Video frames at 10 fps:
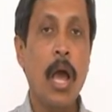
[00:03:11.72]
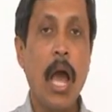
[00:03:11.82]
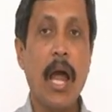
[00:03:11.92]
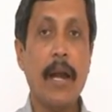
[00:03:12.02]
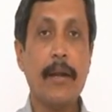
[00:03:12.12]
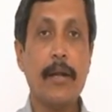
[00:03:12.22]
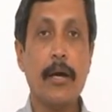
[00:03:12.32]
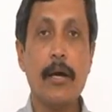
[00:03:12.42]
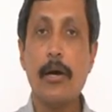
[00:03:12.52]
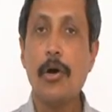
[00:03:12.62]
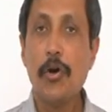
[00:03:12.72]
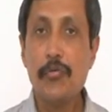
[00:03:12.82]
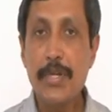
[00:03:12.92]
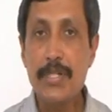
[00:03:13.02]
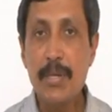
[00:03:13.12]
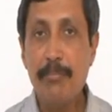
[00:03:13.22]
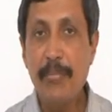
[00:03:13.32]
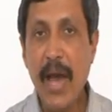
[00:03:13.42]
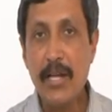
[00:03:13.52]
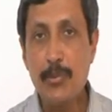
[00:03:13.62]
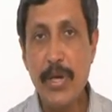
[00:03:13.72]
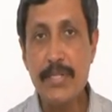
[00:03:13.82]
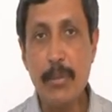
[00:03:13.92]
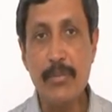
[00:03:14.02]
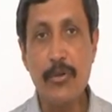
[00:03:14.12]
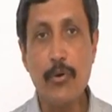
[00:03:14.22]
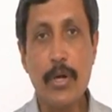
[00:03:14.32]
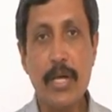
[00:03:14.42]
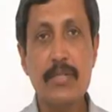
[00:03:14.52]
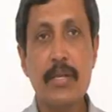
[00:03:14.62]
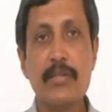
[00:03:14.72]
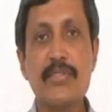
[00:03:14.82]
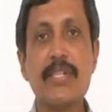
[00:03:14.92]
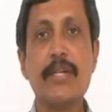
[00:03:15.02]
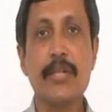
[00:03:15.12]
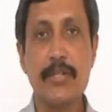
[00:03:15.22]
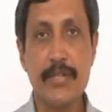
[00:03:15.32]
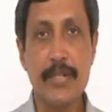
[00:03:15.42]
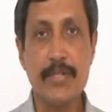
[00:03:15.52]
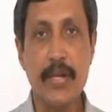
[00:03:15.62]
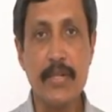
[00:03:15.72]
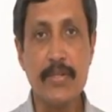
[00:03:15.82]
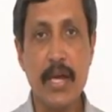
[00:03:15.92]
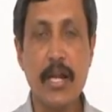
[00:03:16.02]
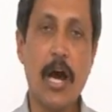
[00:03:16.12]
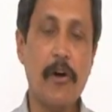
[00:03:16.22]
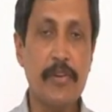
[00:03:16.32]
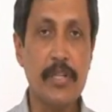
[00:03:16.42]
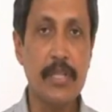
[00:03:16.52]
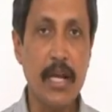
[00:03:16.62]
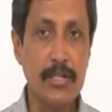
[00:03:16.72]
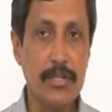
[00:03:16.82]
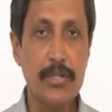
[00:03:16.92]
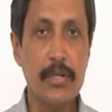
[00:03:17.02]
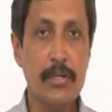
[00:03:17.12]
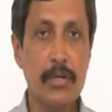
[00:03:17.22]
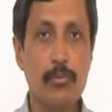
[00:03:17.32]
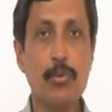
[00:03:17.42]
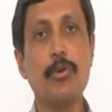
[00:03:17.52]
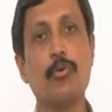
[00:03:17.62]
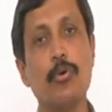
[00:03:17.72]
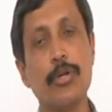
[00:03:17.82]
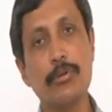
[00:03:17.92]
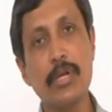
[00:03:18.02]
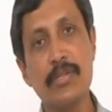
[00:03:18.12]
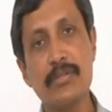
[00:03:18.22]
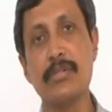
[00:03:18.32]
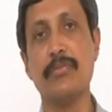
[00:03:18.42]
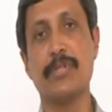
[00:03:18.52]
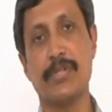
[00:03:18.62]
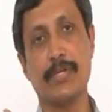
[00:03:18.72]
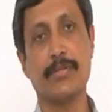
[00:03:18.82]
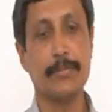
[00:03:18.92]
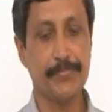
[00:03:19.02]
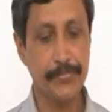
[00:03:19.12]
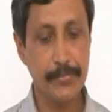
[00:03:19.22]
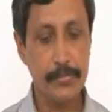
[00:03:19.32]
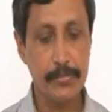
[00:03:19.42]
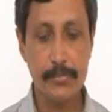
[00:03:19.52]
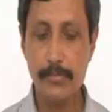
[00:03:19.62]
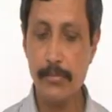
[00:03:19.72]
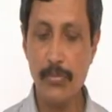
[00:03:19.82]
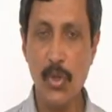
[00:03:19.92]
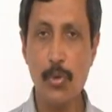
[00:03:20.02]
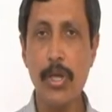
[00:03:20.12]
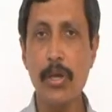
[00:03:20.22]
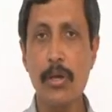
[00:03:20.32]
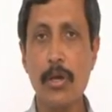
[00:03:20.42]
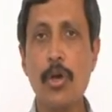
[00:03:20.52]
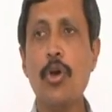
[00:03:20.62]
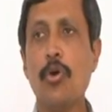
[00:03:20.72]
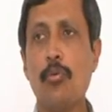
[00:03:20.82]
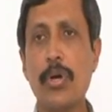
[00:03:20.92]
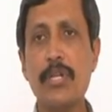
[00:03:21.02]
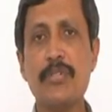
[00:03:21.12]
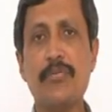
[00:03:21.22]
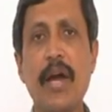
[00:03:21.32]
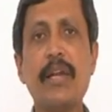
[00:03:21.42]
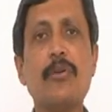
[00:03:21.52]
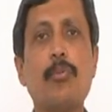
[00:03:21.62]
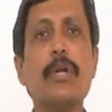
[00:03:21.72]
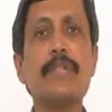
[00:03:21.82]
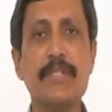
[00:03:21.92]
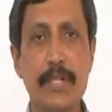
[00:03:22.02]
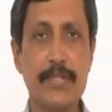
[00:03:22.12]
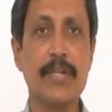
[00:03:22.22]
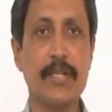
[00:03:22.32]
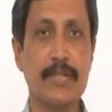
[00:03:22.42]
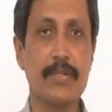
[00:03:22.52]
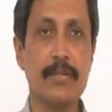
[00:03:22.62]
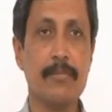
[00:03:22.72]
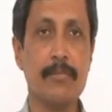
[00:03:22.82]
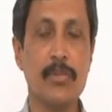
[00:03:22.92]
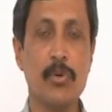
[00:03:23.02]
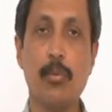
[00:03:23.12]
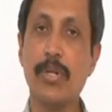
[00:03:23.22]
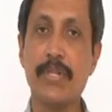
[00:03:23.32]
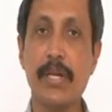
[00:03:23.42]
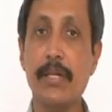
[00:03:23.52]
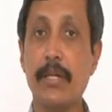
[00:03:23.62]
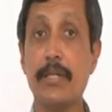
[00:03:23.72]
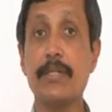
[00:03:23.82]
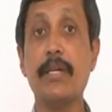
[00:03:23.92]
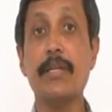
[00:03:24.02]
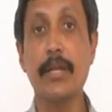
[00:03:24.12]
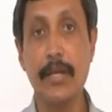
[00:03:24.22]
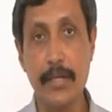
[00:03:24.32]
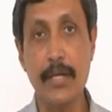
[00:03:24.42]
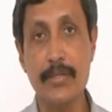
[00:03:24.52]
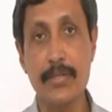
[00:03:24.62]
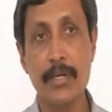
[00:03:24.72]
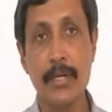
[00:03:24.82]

and obviously backed by something called as central sales tax, and after that we will go into the service tax. Okay. What is VAT and what is sales tax? Once again, it is an indirect tax.